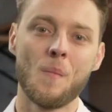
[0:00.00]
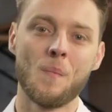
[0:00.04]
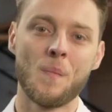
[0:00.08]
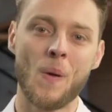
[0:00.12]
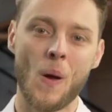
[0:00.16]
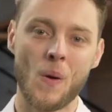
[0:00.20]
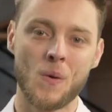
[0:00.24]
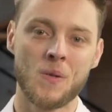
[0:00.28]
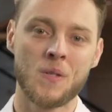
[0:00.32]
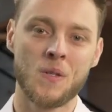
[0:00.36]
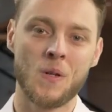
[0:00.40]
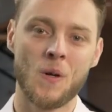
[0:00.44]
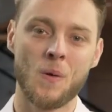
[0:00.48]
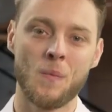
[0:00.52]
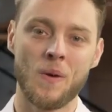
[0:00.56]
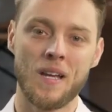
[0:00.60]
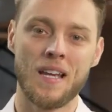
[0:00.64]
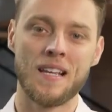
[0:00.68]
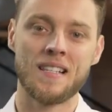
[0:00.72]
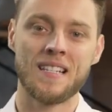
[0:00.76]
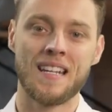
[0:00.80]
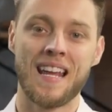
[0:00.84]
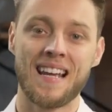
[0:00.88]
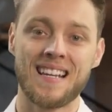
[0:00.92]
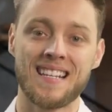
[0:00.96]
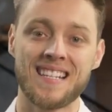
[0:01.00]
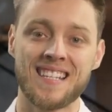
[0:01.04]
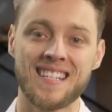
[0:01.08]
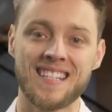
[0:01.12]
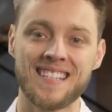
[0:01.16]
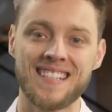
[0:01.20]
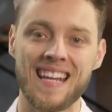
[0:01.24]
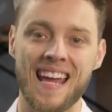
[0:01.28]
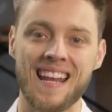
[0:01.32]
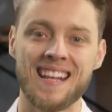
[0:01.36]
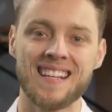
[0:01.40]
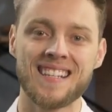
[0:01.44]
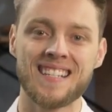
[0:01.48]
PostHub is an
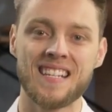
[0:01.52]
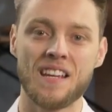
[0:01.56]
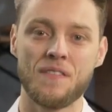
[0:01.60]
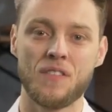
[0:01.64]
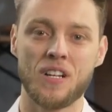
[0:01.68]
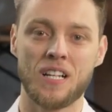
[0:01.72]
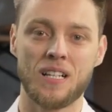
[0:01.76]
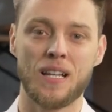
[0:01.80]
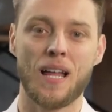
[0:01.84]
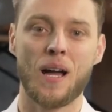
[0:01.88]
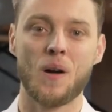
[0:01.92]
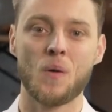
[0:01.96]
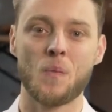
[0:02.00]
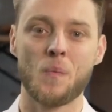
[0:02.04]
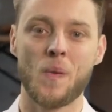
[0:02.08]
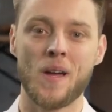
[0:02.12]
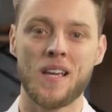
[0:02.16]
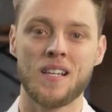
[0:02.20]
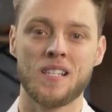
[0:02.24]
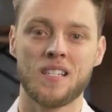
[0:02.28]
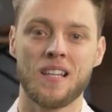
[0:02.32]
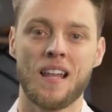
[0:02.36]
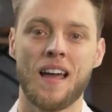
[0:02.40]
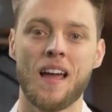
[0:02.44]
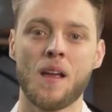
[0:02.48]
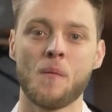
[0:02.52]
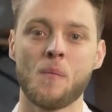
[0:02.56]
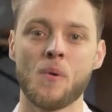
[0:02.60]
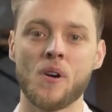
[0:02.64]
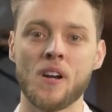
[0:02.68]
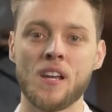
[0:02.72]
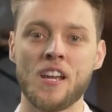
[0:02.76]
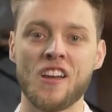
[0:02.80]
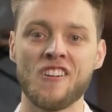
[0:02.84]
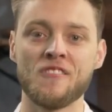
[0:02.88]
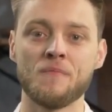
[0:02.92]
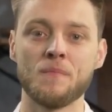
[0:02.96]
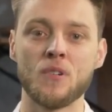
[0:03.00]
extensive cloud-based
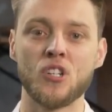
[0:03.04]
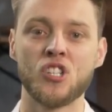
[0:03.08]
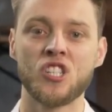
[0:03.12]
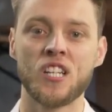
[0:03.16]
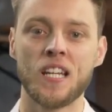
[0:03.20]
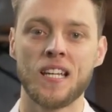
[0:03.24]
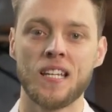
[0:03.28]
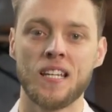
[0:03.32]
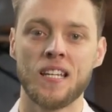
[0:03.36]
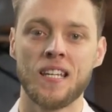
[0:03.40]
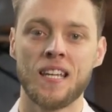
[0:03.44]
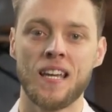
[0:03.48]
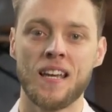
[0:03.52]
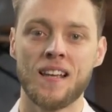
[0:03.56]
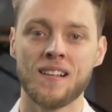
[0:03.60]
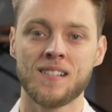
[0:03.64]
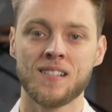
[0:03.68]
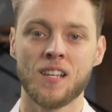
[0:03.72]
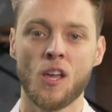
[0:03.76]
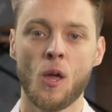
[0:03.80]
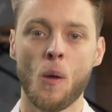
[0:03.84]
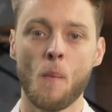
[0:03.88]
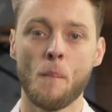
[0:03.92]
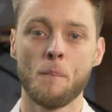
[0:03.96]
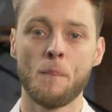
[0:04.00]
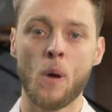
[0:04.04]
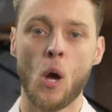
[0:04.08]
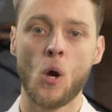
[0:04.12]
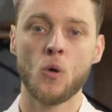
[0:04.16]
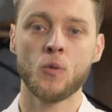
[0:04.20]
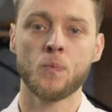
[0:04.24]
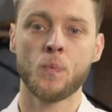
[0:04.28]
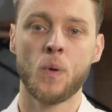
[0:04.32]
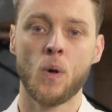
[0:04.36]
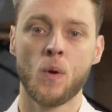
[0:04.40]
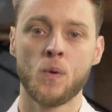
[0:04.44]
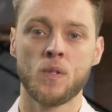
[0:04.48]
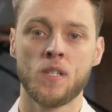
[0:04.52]
library of machine kits,
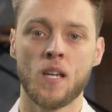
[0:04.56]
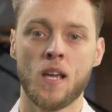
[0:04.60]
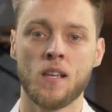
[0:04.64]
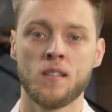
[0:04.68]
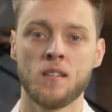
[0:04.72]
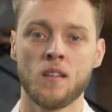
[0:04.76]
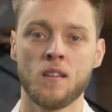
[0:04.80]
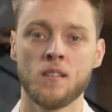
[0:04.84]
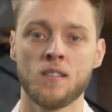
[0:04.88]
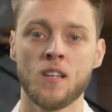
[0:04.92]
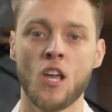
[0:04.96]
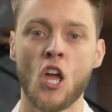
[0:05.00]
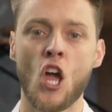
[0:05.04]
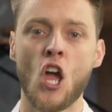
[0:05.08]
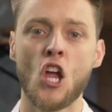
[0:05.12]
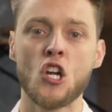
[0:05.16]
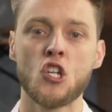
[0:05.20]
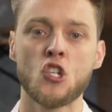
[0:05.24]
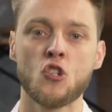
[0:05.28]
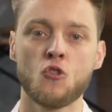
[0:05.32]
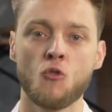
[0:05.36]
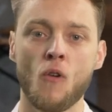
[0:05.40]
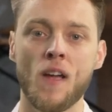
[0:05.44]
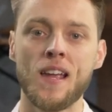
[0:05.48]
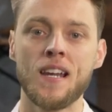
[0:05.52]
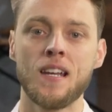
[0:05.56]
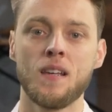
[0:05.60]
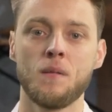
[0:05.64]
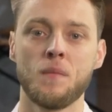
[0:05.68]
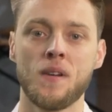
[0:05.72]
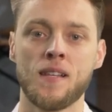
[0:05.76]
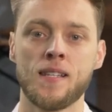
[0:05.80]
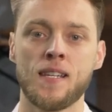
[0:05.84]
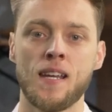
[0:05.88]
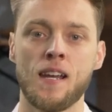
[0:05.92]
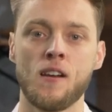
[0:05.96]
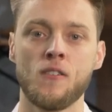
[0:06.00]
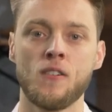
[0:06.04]
post-processors, training
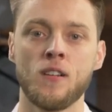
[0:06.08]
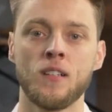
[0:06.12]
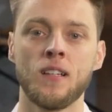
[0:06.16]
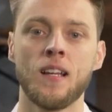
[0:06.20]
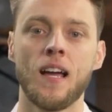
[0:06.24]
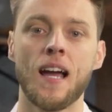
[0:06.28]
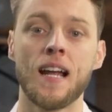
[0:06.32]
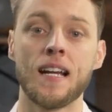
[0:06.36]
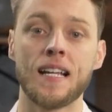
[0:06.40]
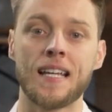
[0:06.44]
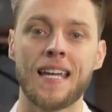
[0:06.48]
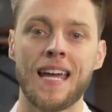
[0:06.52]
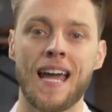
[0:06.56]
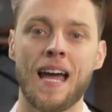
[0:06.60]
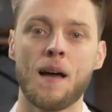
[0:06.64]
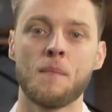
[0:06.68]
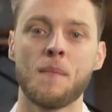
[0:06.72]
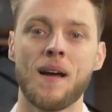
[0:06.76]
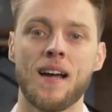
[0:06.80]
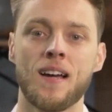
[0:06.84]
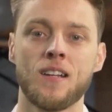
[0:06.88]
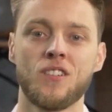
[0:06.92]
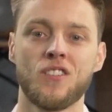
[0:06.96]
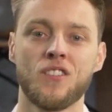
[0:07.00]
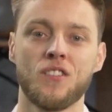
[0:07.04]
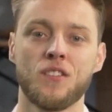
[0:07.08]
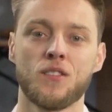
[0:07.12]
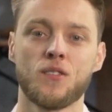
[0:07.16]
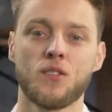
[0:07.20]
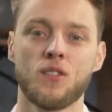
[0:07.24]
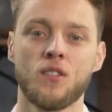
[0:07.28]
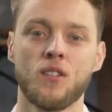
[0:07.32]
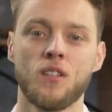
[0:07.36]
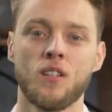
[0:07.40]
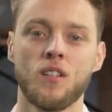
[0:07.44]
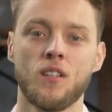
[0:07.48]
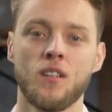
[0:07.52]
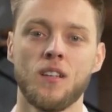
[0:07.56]
material, and CAM
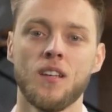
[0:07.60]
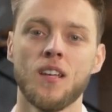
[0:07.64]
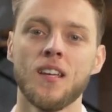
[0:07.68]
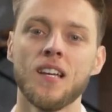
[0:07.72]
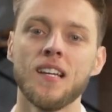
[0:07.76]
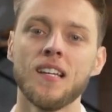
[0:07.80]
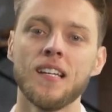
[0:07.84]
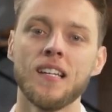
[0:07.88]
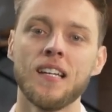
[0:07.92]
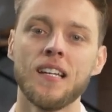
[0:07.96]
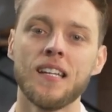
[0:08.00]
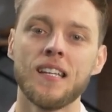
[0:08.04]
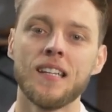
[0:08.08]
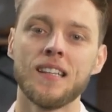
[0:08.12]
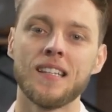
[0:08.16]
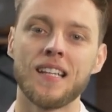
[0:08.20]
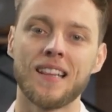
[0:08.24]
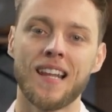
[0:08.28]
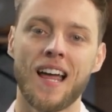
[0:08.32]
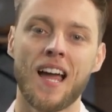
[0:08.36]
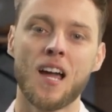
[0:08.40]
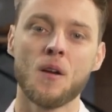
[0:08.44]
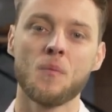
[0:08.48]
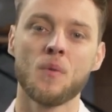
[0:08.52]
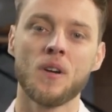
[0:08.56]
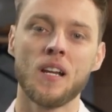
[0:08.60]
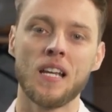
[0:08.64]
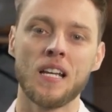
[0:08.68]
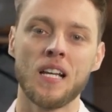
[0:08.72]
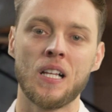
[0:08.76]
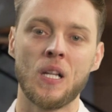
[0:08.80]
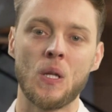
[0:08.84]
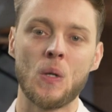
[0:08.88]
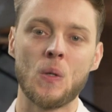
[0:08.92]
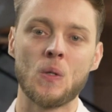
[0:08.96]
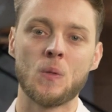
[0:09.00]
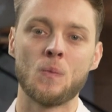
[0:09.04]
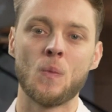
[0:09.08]
add-ons. The library
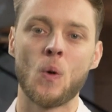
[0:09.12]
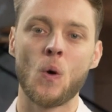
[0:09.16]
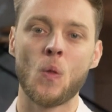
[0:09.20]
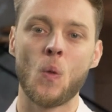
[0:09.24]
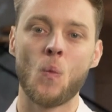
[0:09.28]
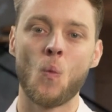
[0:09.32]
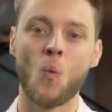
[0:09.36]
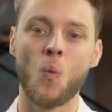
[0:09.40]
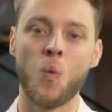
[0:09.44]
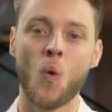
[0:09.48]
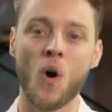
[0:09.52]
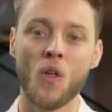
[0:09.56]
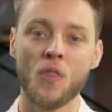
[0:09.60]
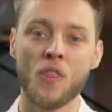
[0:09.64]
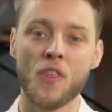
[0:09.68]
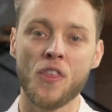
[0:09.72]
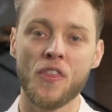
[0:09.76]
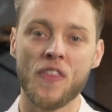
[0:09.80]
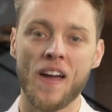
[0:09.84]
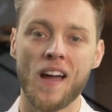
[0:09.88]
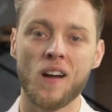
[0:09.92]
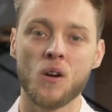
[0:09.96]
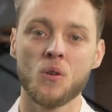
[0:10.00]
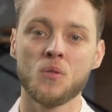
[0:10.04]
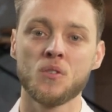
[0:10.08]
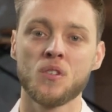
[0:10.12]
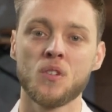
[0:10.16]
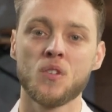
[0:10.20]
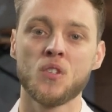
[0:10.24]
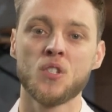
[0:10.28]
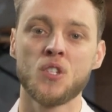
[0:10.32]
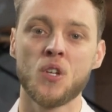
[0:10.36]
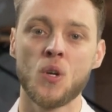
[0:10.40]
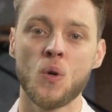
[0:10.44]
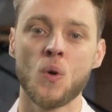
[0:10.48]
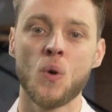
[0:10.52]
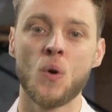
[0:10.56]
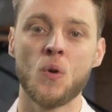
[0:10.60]
includes more than
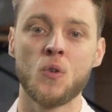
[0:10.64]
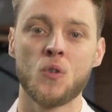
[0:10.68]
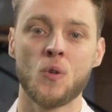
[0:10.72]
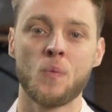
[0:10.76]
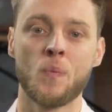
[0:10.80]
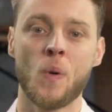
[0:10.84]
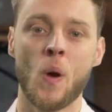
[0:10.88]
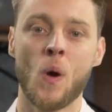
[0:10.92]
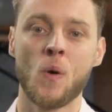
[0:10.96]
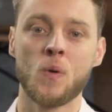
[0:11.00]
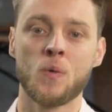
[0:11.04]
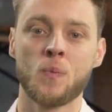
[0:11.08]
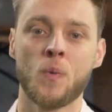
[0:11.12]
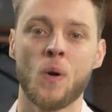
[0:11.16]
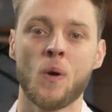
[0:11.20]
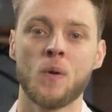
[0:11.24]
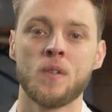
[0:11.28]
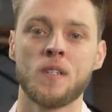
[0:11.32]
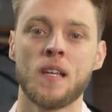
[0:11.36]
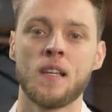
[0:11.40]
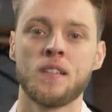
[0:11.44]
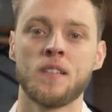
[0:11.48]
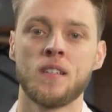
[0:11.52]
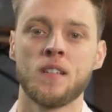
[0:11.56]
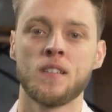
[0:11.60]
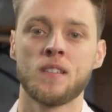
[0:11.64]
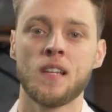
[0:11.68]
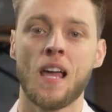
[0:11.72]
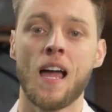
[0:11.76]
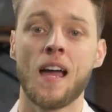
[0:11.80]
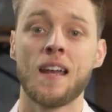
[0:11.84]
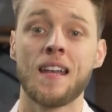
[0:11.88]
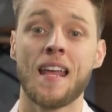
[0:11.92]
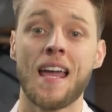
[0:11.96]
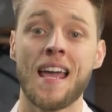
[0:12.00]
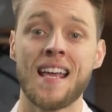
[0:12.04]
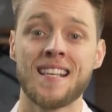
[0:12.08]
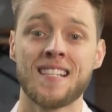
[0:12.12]
1,200 post-processors
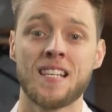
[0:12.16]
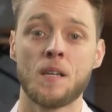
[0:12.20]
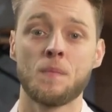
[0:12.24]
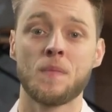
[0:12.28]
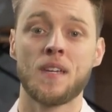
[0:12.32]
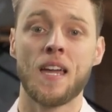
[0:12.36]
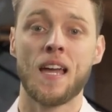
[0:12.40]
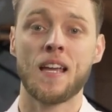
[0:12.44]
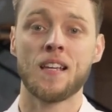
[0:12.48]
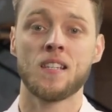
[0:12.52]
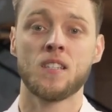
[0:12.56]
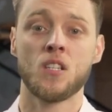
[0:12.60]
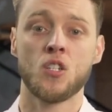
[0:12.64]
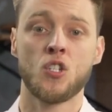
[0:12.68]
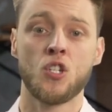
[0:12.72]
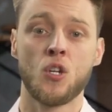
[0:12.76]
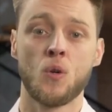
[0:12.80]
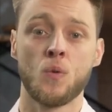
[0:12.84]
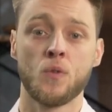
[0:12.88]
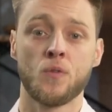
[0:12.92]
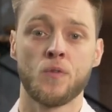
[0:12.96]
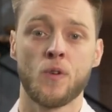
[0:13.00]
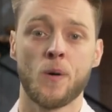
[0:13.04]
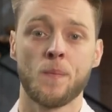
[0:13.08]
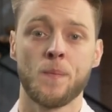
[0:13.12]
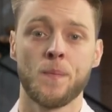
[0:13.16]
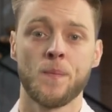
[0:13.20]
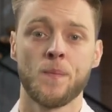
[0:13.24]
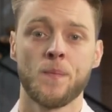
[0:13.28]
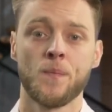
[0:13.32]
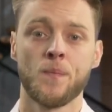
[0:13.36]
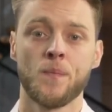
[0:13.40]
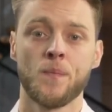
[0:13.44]
and SMKs to choose from.